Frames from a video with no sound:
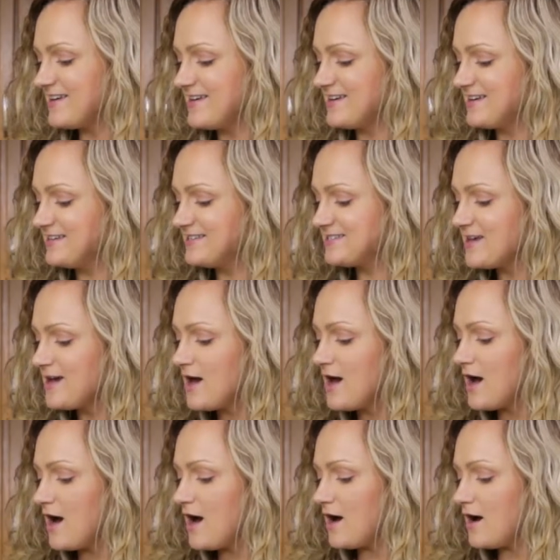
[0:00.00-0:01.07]
is
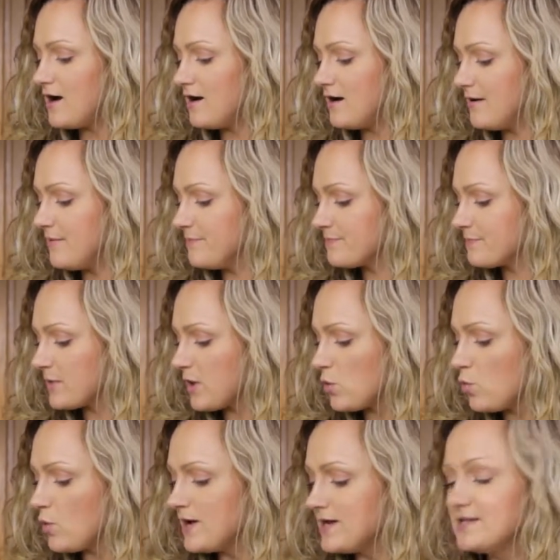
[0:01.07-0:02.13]

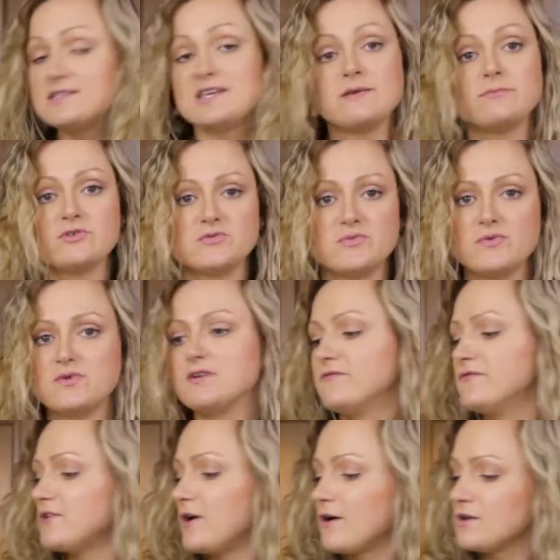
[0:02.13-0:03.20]
1 tablespoon
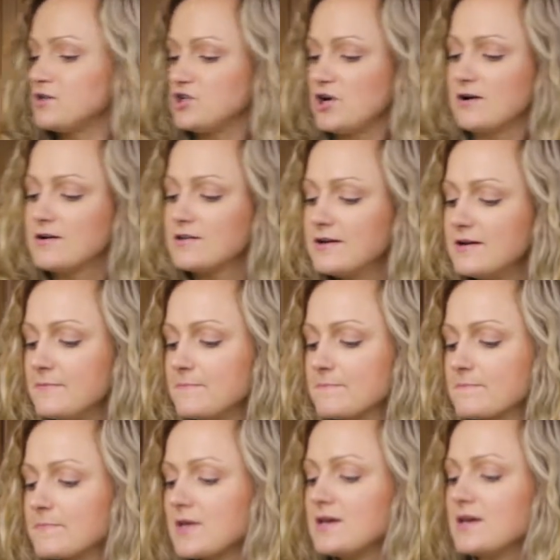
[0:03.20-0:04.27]
of dark chocolate.
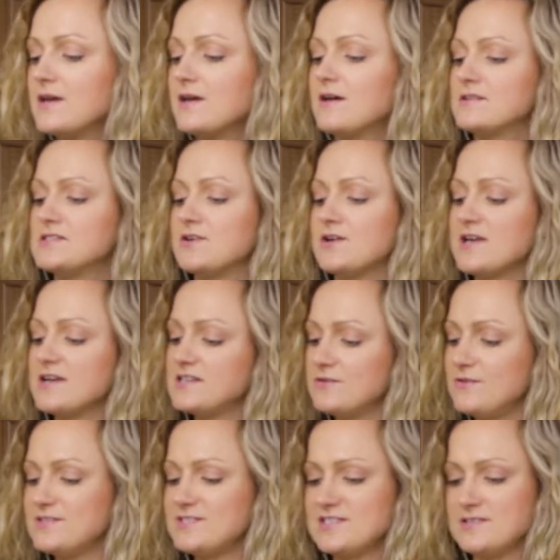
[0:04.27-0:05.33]
And so I like to
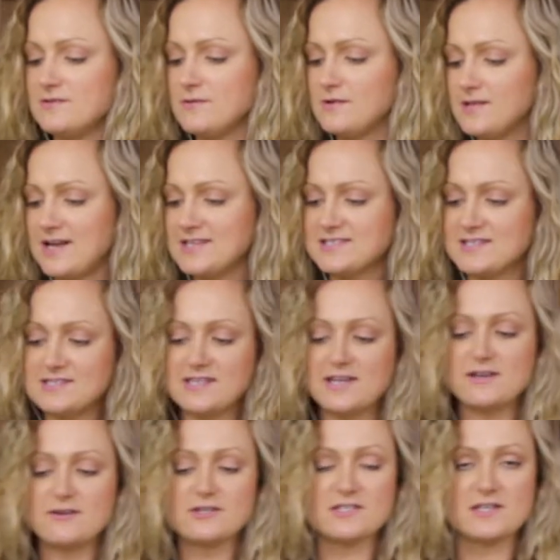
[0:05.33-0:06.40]
use these little glass
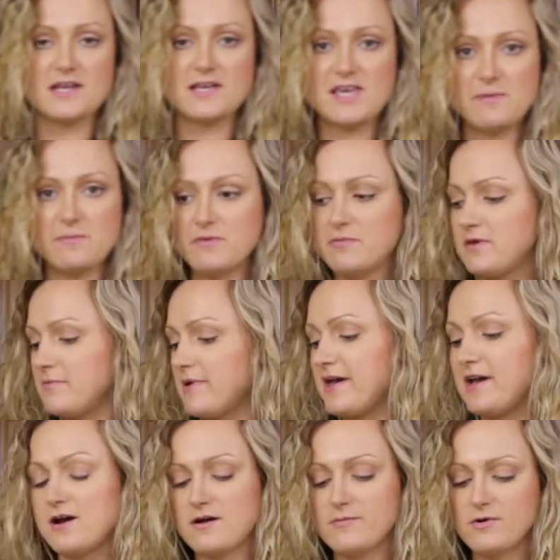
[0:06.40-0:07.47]
containers, and I keep them in my
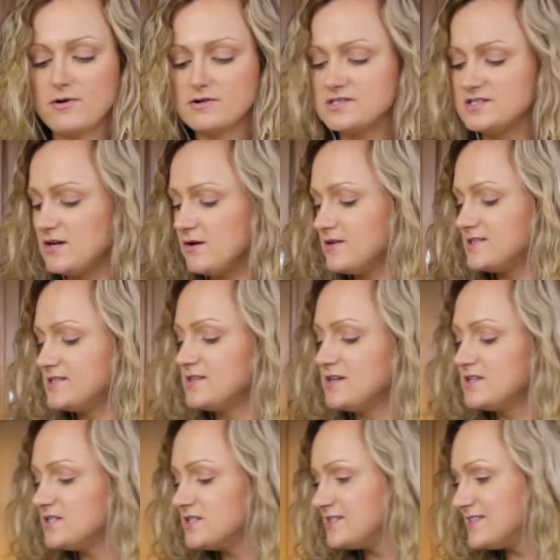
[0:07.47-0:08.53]
cupboard so it
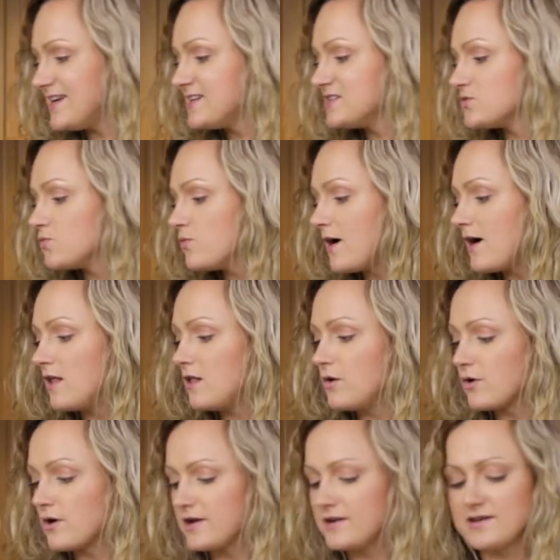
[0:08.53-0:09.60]
still stays well
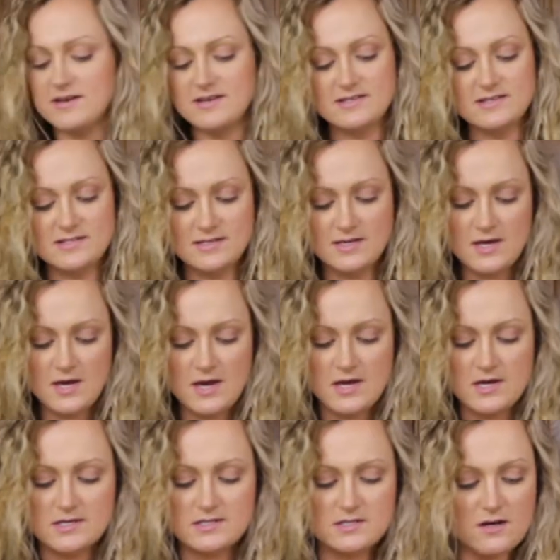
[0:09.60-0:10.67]
organized.
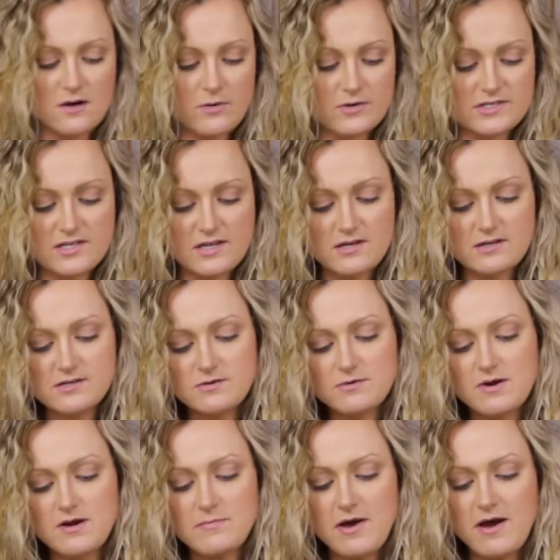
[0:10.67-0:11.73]
So we're just going to
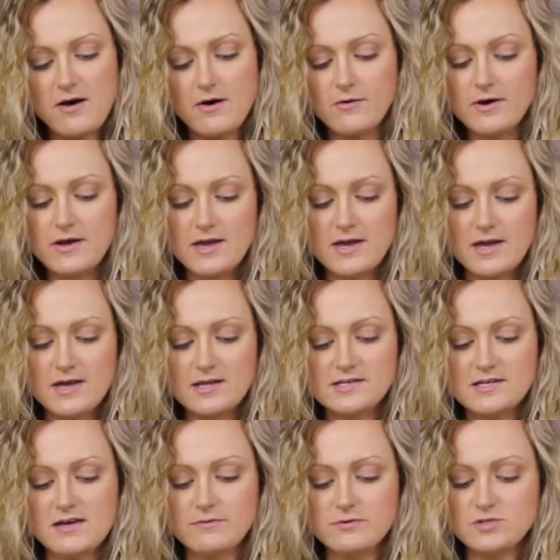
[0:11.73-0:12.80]
do about a
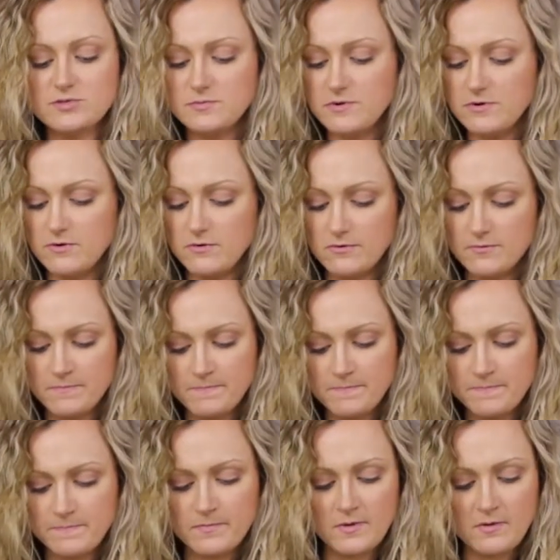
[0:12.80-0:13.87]
tablespoon,
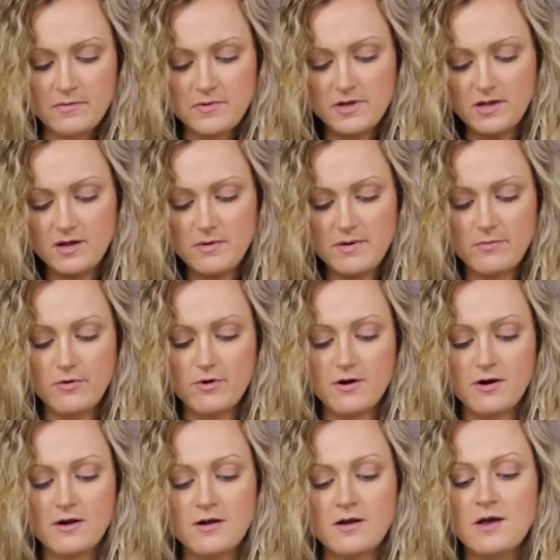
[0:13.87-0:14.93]
maybe a little bit
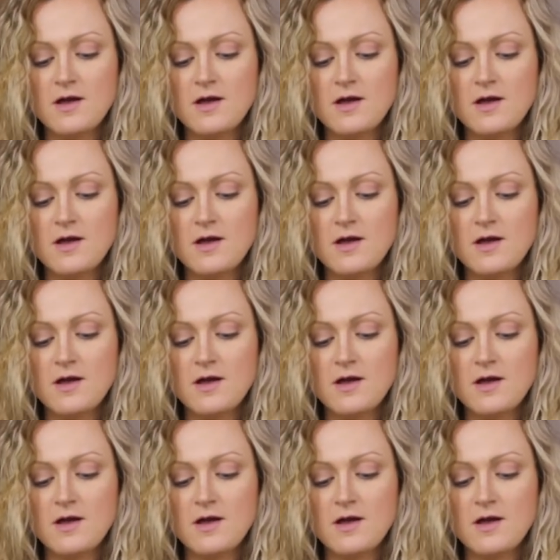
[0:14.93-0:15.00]
more.